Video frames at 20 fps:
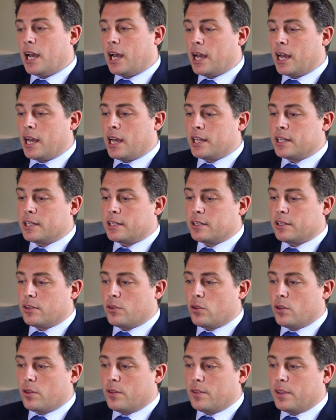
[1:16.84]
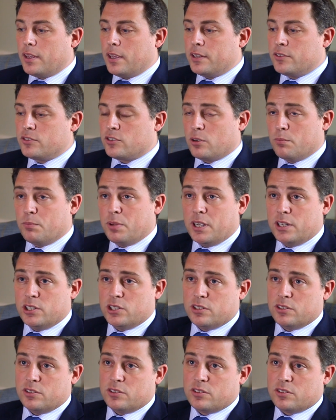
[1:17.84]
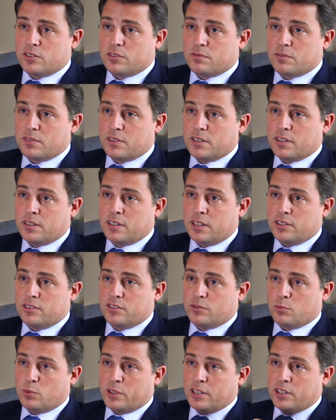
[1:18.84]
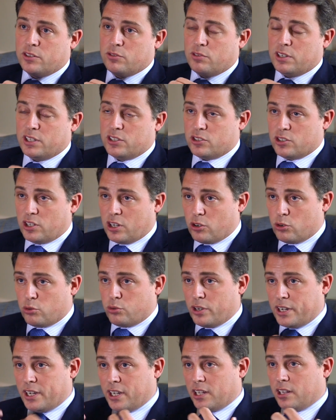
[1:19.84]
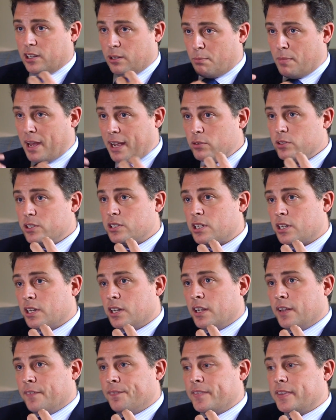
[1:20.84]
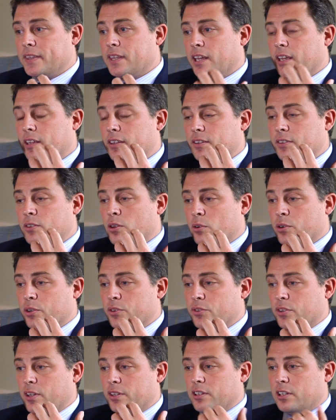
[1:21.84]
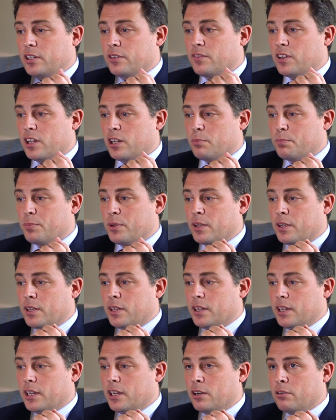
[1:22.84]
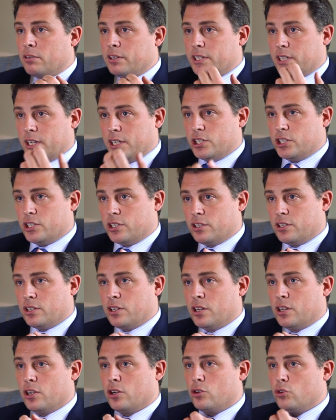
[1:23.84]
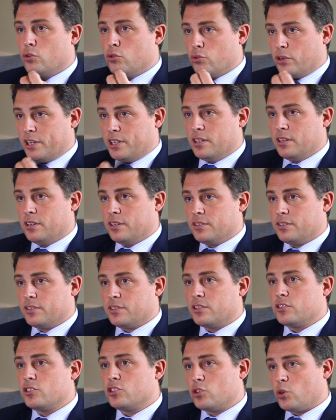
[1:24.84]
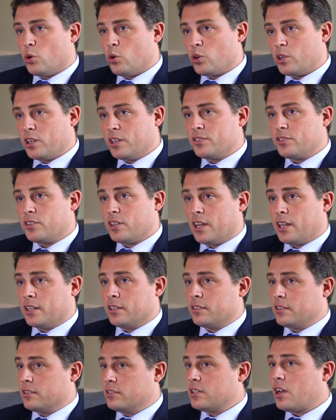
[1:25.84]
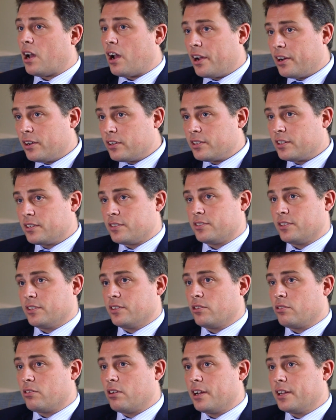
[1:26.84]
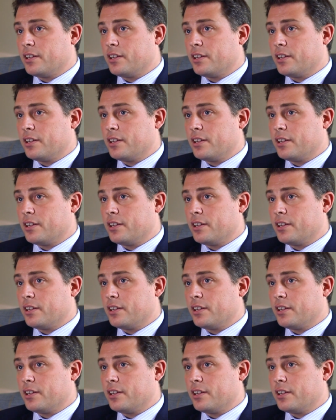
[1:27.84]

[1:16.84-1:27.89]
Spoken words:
And in some patients, when this reaches a critical amount, they notice that they develop irritation, grittiness, soreness, and tiredness in their